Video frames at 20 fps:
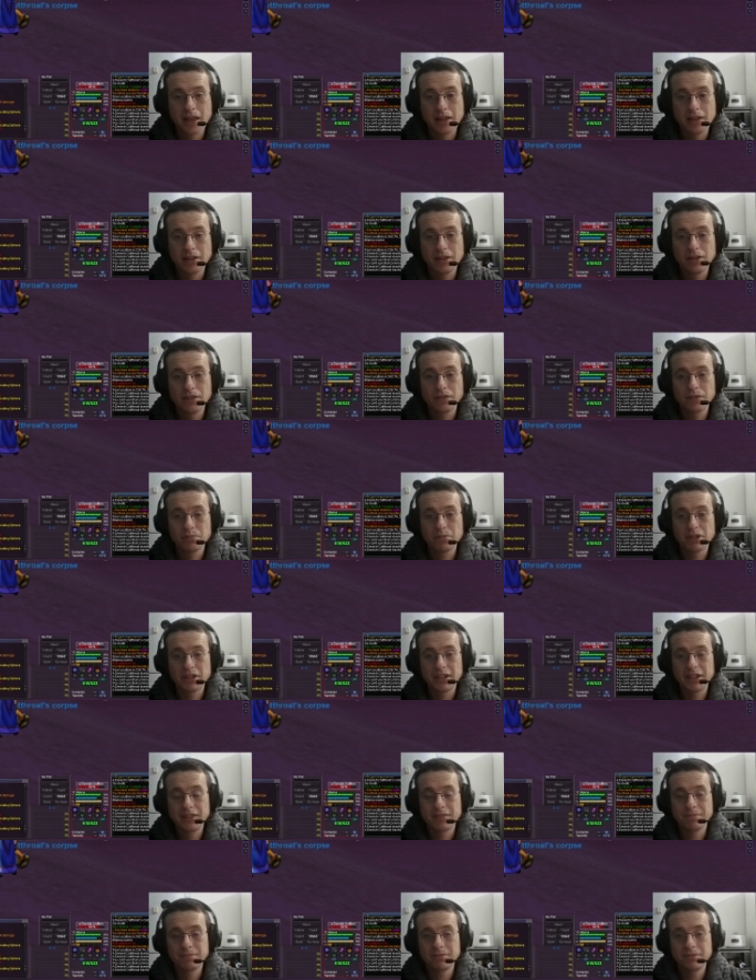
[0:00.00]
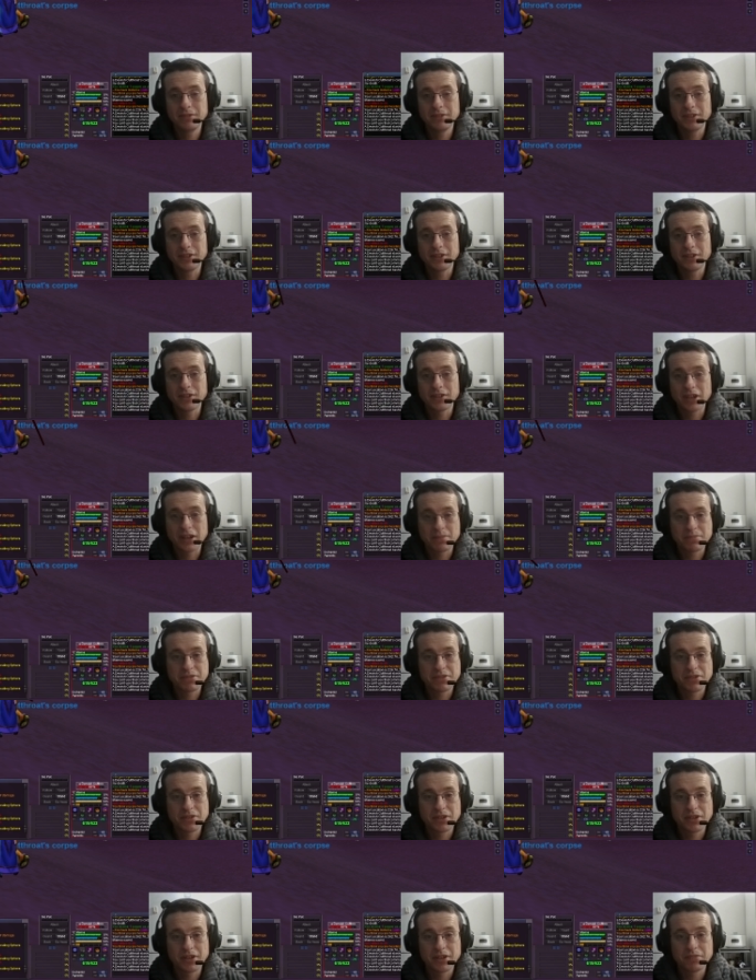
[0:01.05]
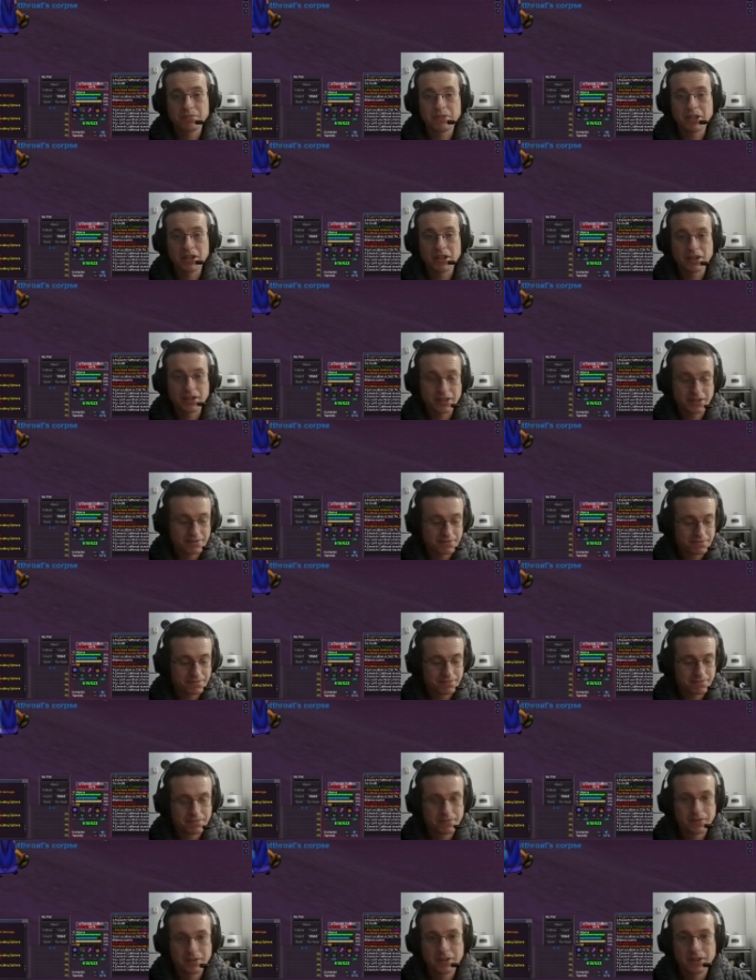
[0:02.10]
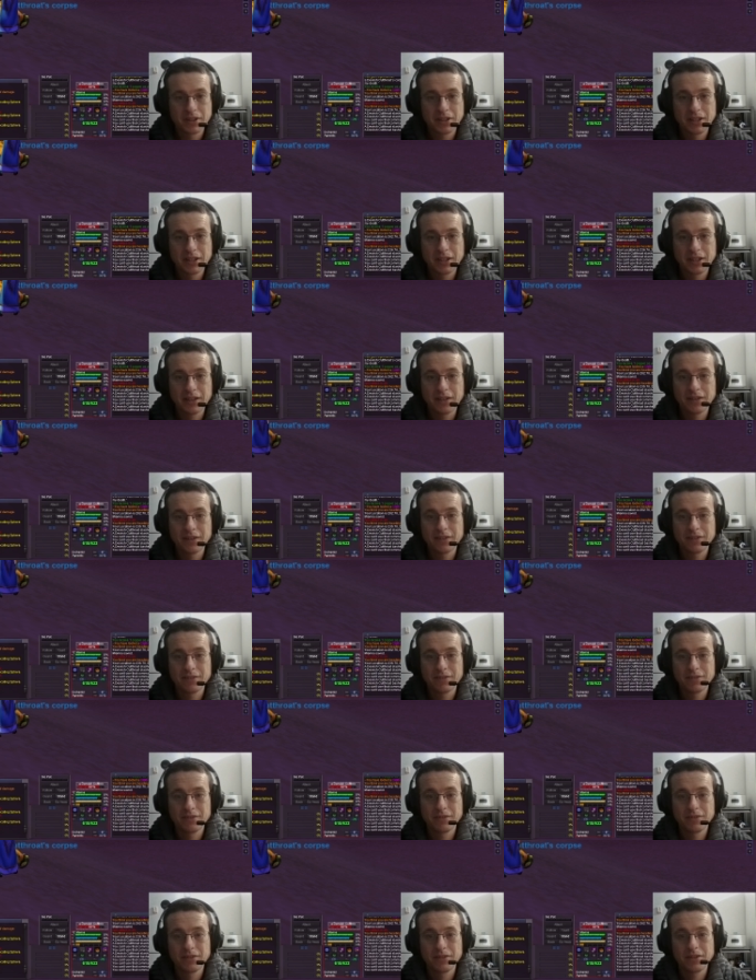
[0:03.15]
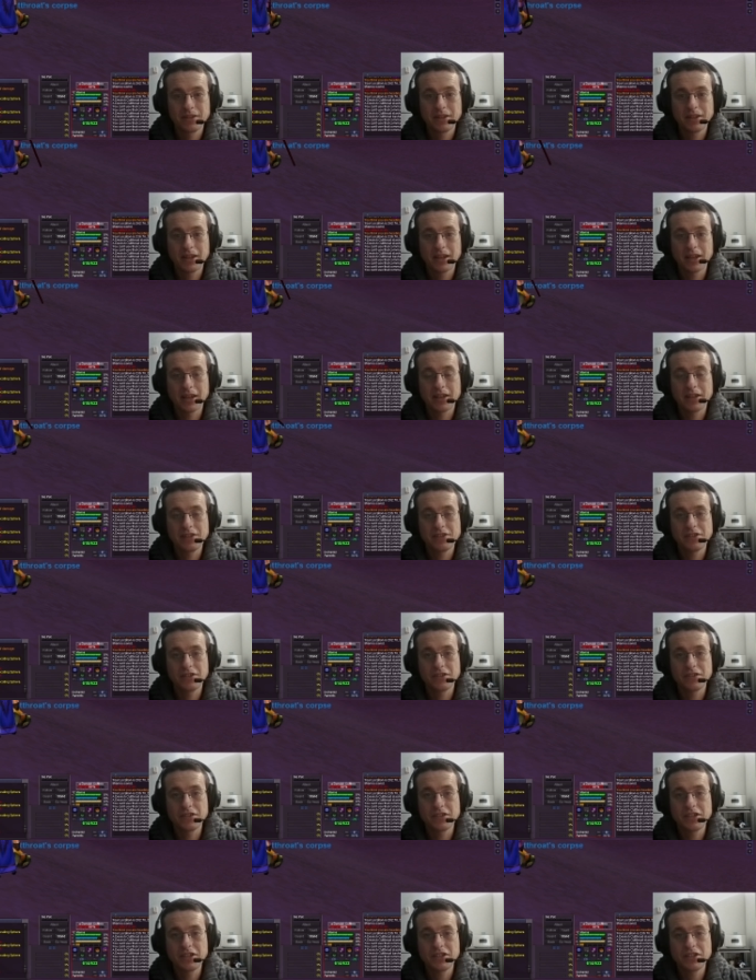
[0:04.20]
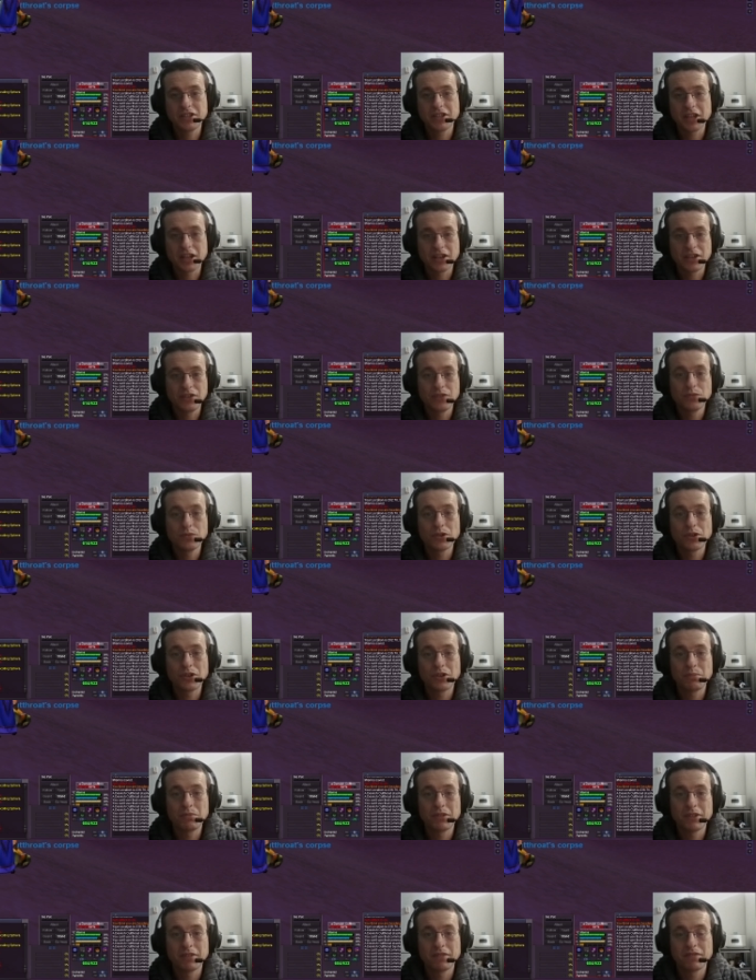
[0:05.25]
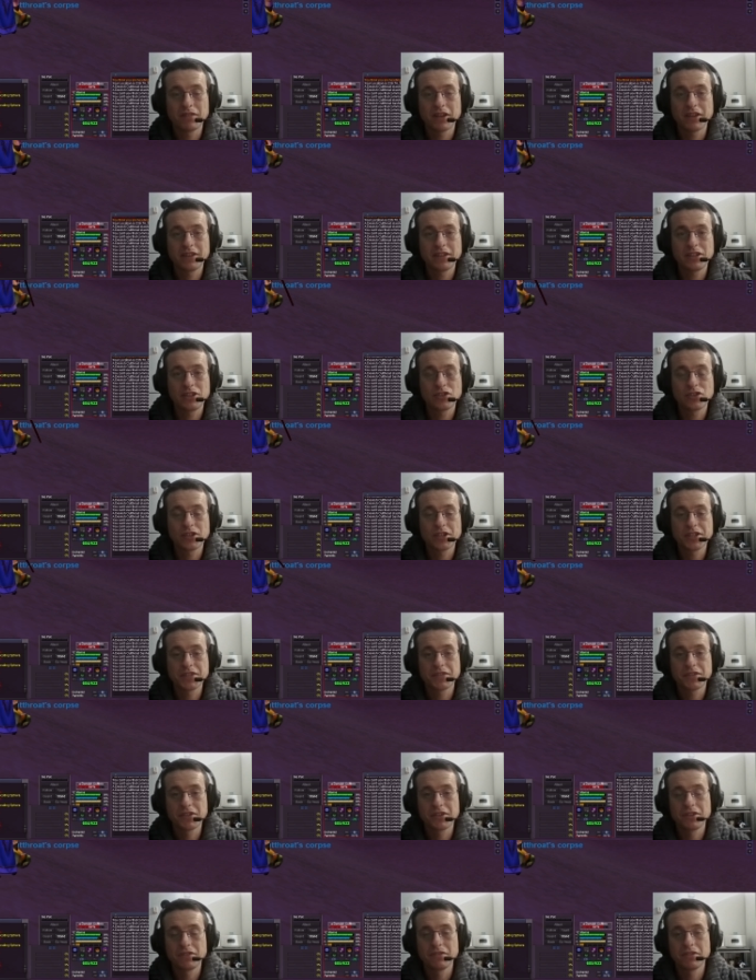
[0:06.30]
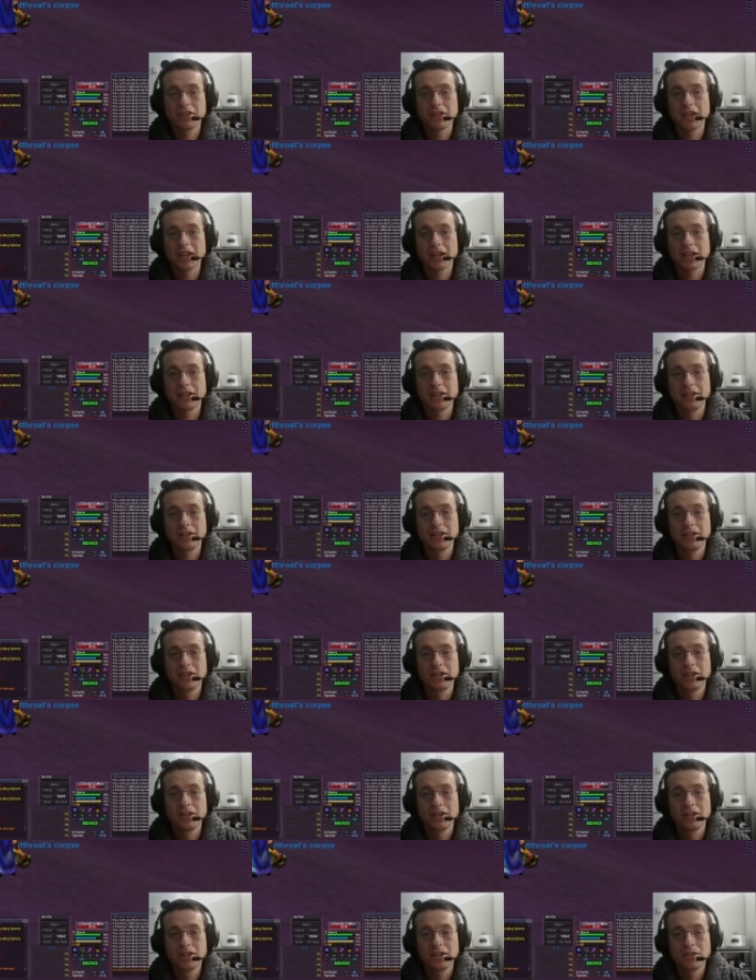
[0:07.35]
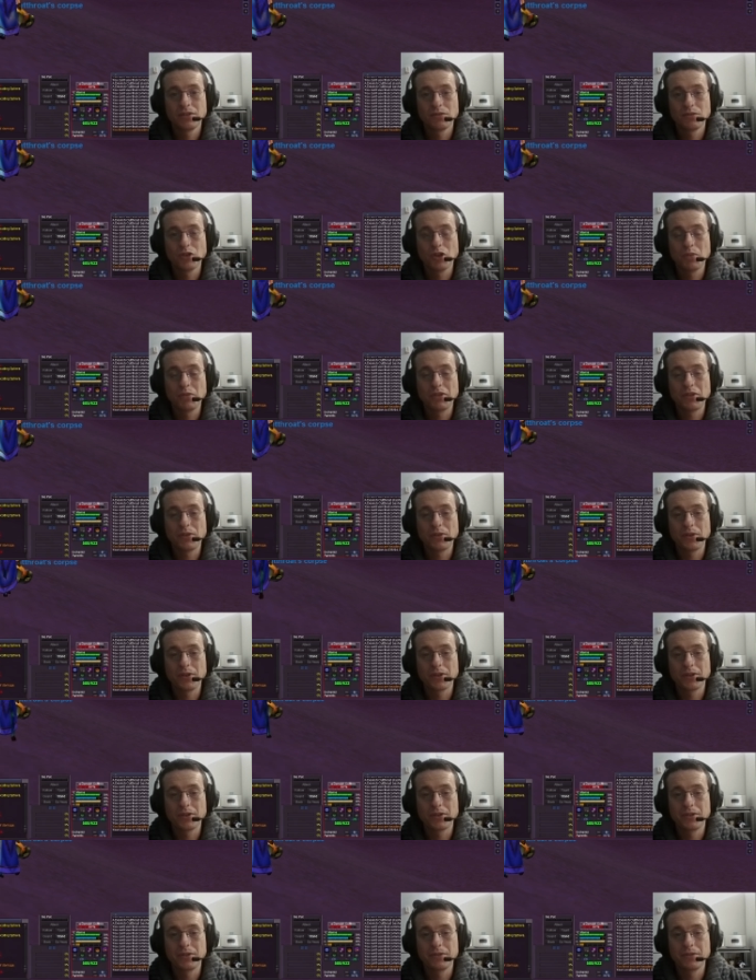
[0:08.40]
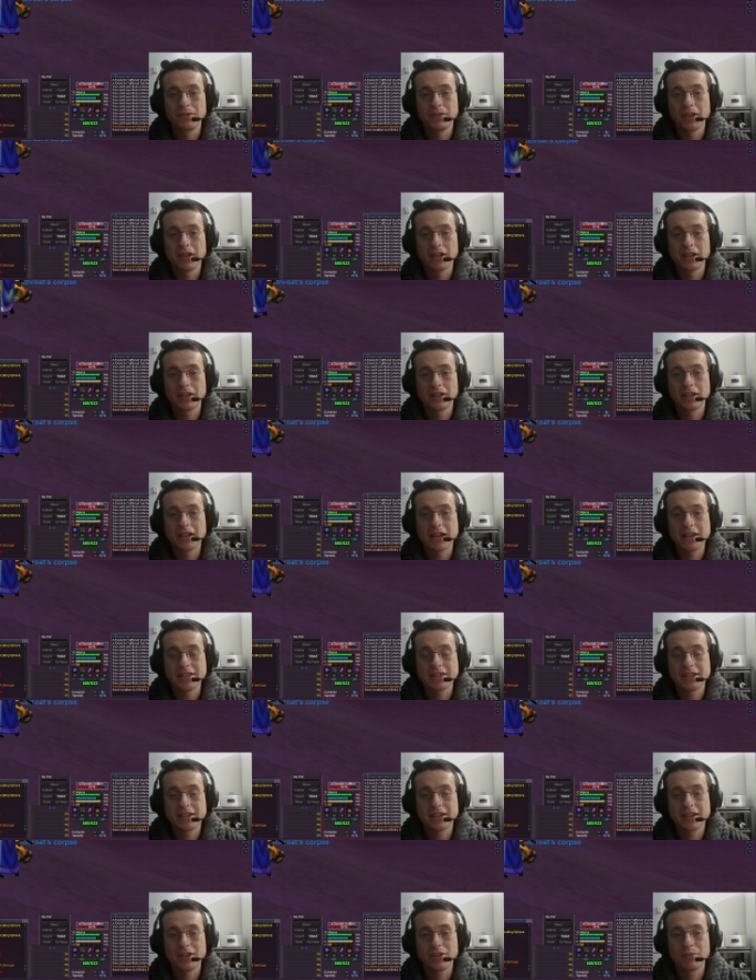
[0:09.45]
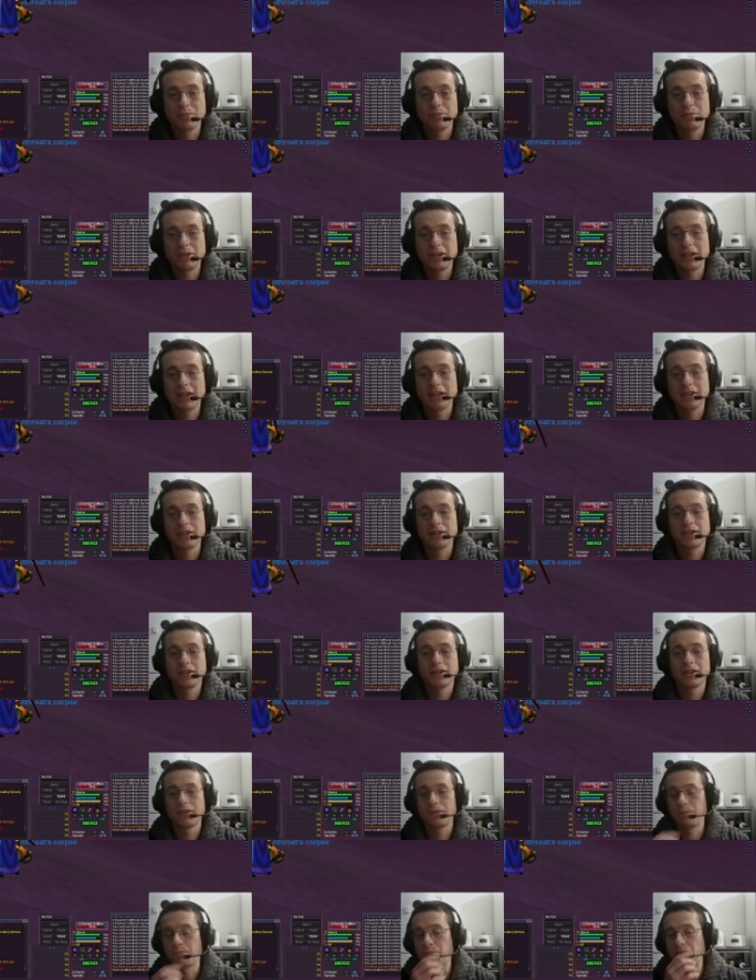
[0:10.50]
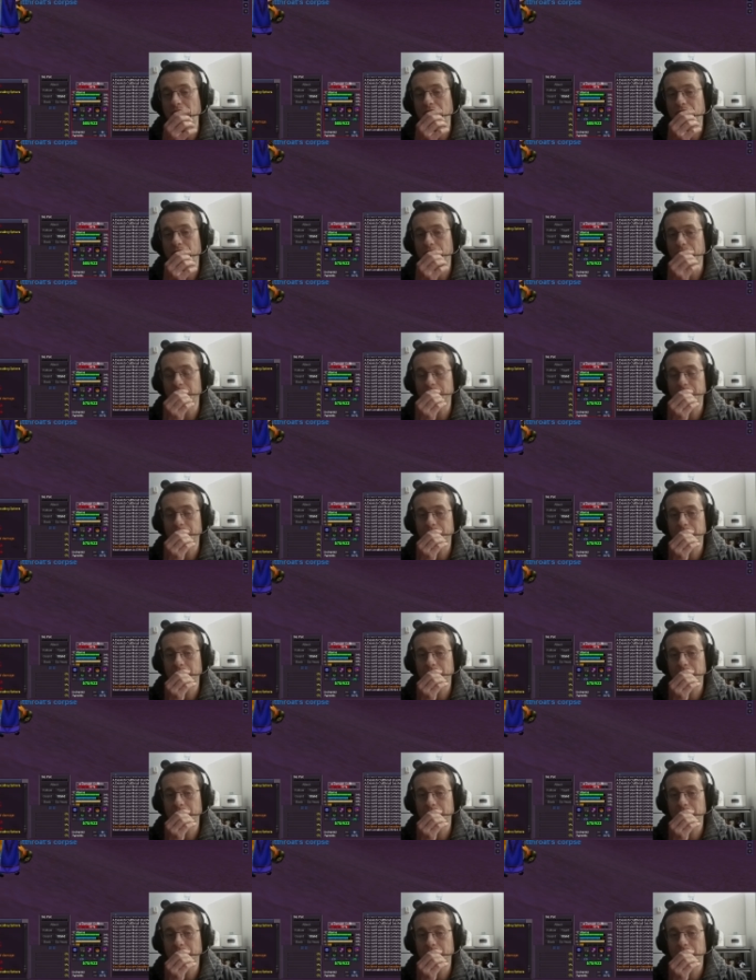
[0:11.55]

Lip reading: Hello everybody, another episode on Mianna here, and as you can see she's got a new robe. I finally transferred over that robe of the Oracle that Classic helped me get on Marrow,